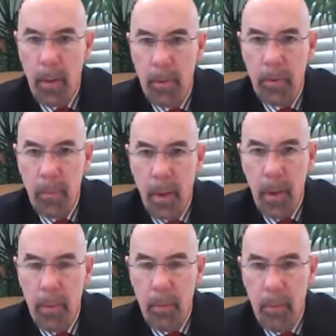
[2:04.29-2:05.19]
Shred
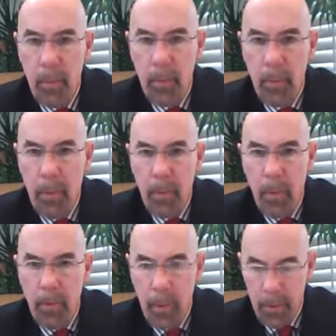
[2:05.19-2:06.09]
it with a
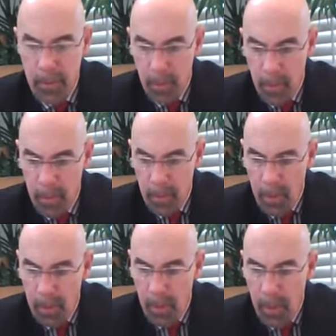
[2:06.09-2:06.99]
crosscut shredder.
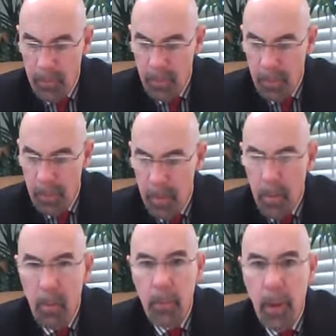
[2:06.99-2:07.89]
And lastly,
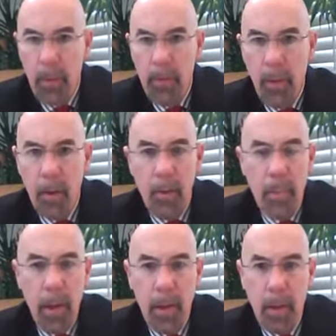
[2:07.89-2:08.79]
reconcile your
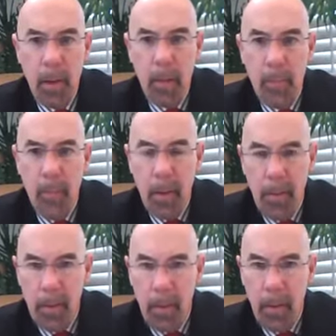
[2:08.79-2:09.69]
bank account
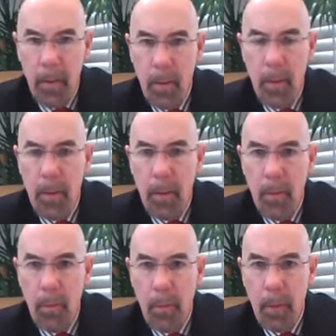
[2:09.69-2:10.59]
monthly,
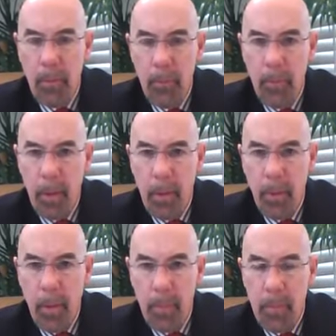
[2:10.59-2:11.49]
looking for any
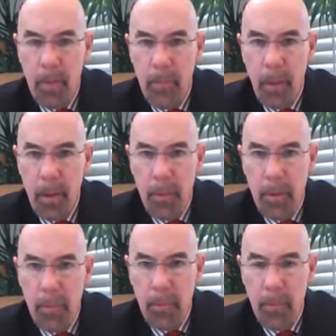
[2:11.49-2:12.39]
type of
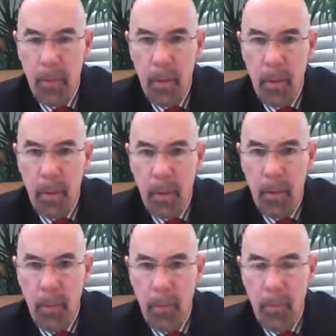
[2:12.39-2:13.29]
deviations
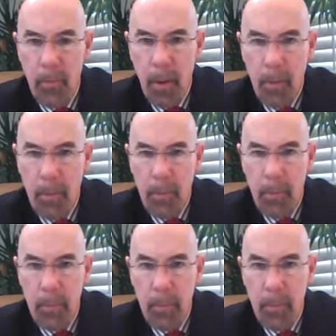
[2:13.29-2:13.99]
in those records.